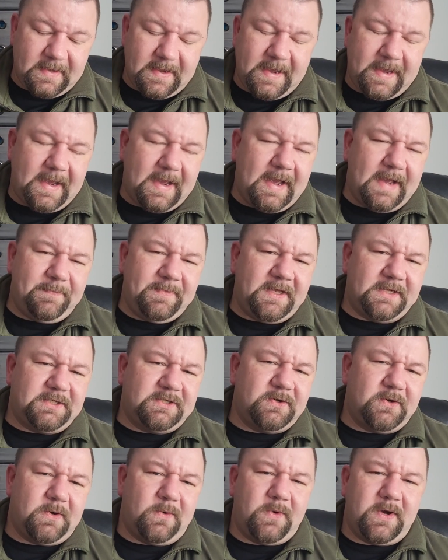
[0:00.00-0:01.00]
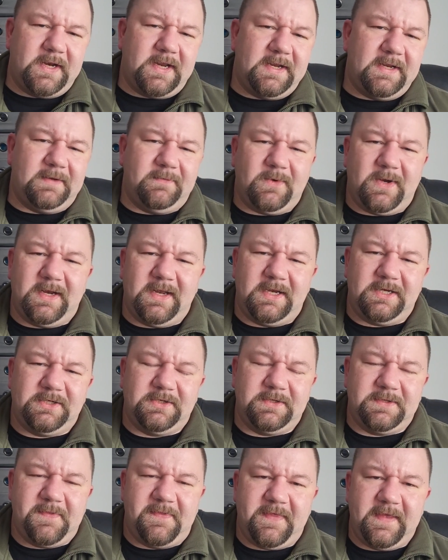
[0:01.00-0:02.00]
I'm not sure what I
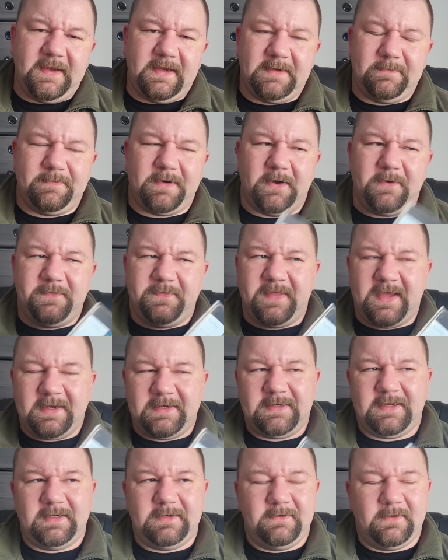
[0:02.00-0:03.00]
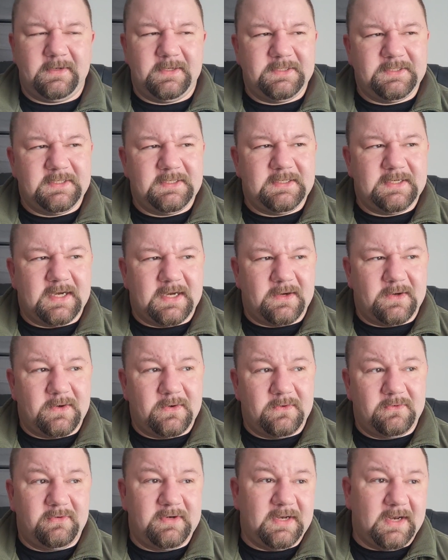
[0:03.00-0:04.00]
should think about that technology,
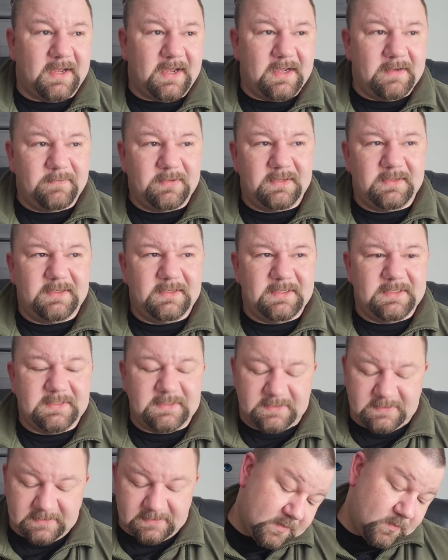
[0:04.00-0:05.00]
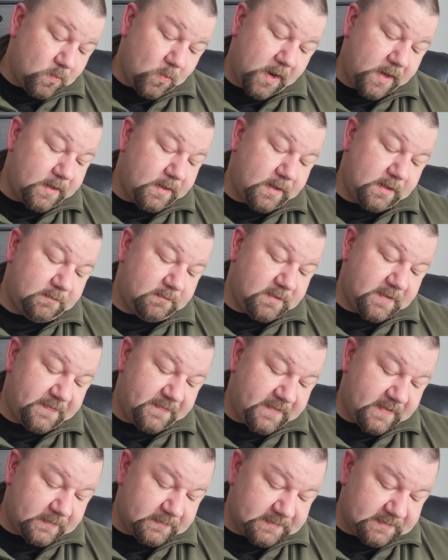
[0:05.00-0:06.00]
how reliable it is.
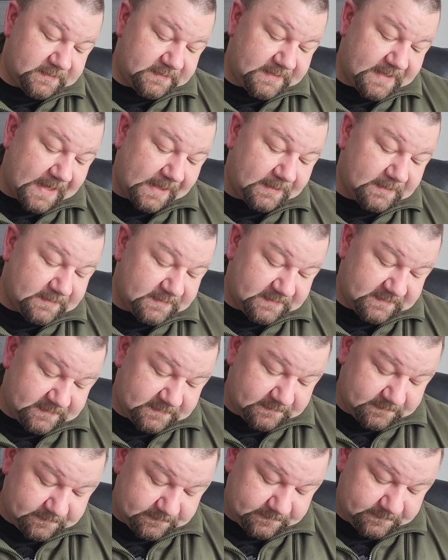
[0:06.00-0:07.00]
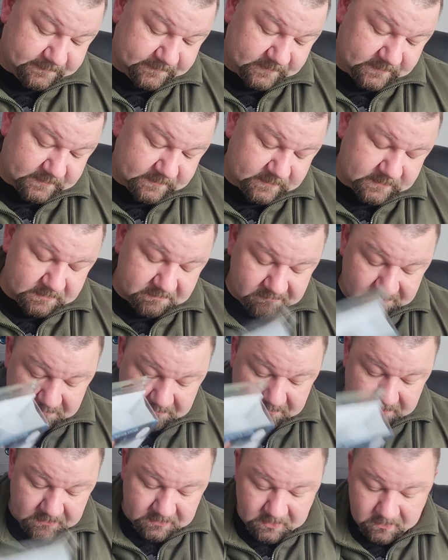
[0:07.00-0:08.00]
100,000 gallons.
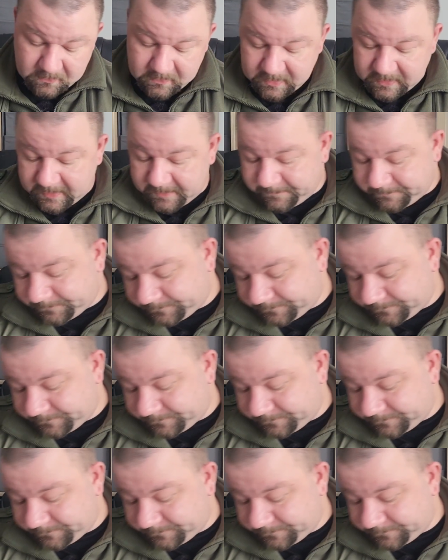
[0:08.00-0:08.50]
Okay.